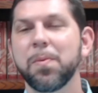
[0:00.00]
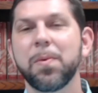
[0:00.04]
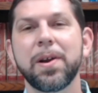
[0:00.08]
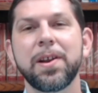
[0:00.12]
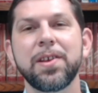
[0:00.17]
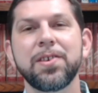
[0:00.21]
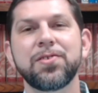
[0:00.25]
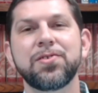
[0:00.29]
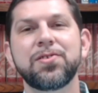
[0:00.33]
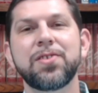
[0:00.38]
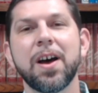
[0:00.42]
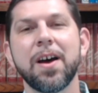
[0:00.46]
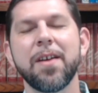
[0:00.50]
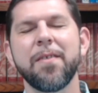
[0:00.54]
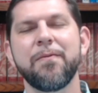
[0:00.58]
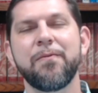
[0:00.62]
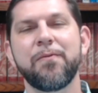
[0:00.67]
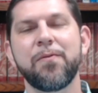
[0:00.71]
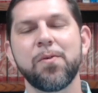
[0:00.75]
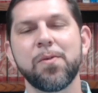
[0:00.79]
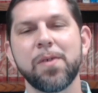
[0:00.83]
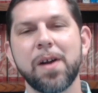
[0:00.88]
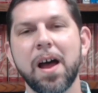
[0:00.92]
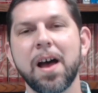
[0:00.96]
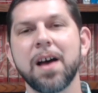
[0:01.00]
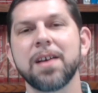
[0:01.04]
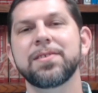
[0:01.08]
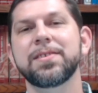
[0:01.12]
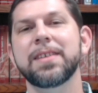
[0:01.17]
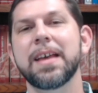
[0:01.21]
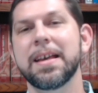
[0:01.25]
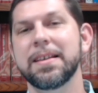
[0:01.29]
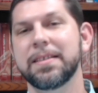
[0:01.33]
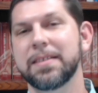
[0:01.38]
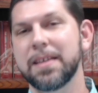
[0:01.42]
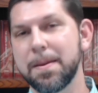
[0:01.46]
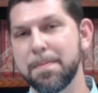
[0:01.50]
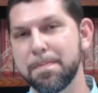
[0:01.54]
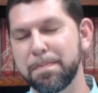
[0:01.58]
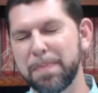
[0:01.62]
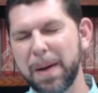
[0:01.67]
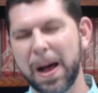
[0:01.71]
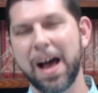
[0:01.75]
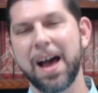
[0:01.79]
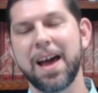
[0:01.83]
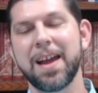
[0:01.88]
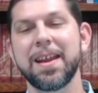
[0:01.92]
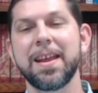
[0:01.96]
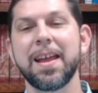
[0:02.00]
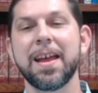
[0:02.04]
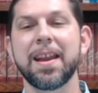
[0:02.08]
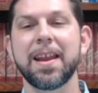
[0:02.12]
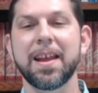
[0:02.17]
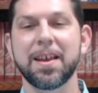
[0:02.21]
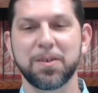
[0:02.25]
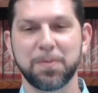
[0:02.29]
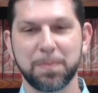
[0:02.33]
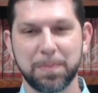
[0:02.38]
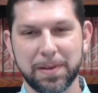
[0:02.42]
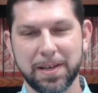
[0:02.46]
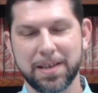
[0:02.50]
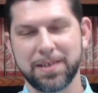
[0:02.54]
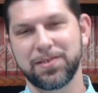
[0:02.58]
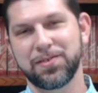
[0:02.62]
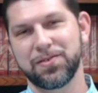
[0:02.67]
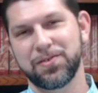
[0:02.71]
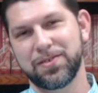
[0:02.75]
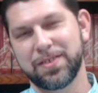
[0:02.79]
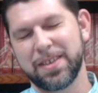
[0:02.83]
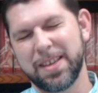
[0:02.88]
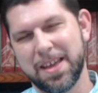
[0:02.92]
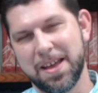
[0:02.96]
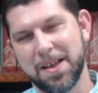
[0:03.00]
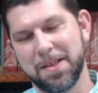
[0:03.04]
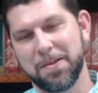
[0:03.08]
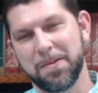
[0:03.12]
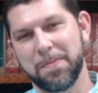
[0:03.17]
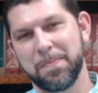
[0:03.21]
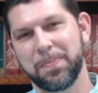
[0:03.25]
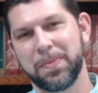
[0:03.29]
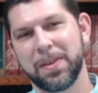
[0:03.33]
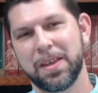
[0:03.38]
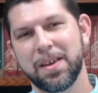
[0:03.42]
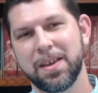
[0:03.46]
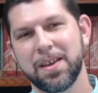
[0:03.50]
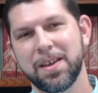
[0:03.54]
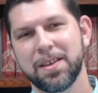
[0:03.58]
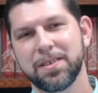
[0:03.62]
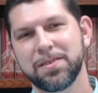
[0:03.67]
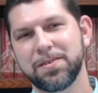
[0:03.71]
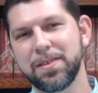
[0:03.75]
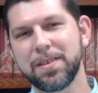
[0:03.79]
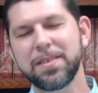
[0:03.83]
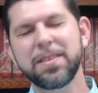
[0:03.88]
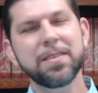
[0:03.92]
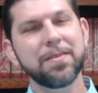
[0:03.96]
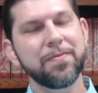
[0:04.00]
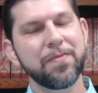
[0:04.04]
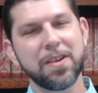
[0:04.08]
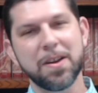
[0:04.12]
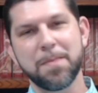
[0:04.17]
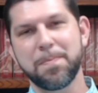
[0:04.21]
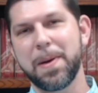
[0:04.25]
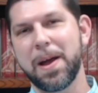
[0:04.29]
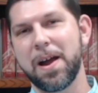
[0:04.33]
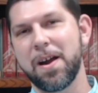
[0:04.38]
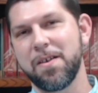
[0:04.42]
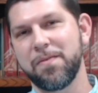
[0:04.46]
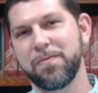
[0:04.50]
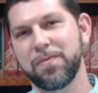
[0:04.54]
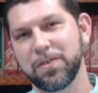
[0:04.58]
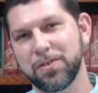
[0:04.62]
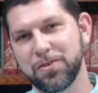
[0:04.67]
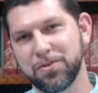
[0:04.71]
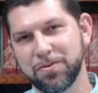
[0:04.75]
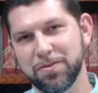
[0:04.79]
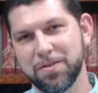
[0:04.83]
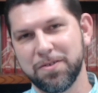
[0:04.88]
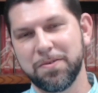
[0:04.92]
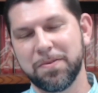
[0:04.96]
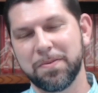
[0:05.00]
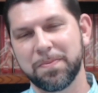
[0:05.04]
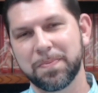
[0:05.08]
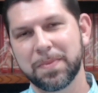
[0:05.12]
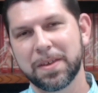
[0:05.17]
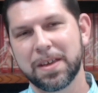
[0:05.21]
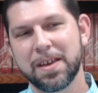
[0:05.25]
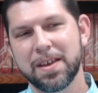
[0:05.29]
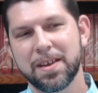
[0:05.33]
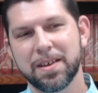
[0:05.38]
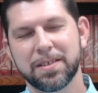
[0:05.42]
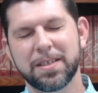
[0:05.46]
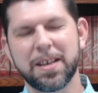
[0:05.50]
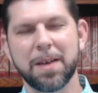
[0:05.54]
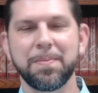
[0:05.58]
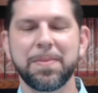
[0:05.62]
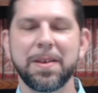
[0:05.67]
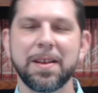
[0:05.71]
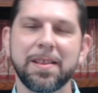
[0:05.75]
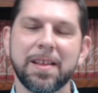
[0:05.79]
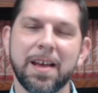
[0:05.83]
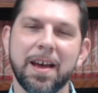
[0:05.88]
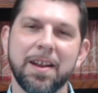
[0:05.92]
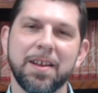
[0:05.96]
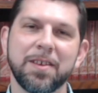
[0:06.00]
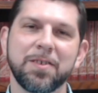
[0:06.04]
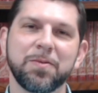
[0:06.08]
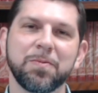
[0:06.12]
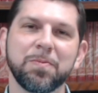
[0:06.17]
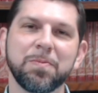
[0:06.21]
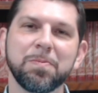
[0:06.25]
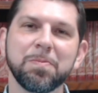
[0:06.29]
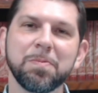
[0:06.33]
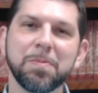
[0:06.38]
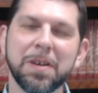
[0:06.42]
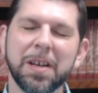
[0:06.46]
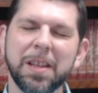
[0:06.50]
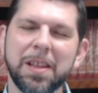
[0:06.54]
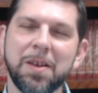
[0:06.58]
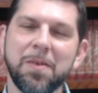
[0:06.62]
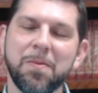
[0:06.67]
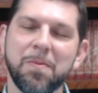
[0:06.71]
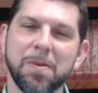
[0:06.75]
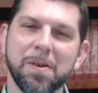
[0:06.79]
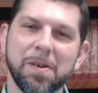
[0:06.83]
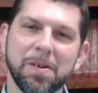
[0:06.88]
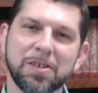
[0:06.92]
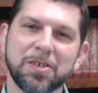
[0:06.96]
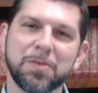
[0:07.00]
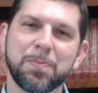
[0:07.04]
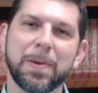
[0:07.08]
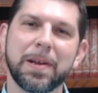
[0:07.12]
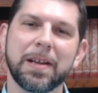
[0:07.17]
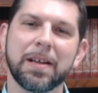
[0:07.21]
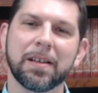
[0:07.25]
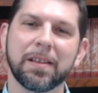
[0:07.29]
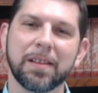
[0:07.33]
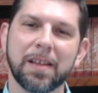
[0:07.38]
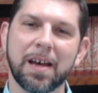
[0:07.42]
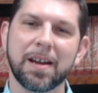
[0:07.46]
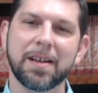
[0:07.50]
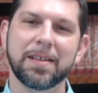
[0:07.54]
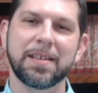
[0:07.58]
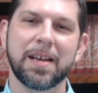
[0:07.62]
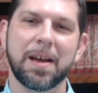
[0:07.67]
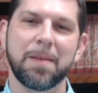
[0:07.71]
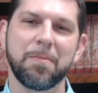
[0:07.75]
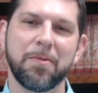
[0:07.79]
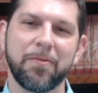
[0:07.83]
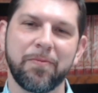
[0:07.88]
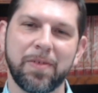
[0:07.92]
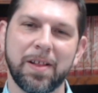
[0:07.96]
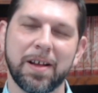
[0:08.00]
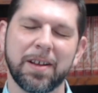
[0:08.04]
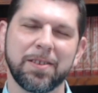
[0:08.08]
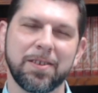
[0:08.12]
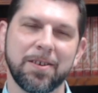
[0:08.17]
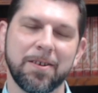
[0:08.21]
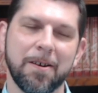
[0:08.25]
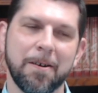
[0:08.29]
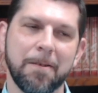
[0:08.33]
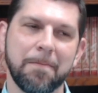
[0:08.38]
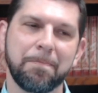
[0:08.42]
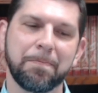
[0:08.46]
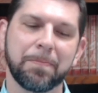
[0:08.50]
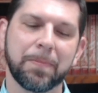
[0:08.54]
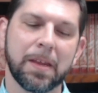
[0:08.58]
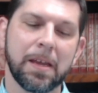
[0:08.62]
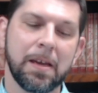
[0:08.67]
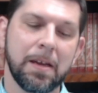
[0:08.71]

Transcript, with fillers: what he's done for us as a body and has placed us together. So, this is a very powerful truth, something that is really worth spending a lot of time reflecting on.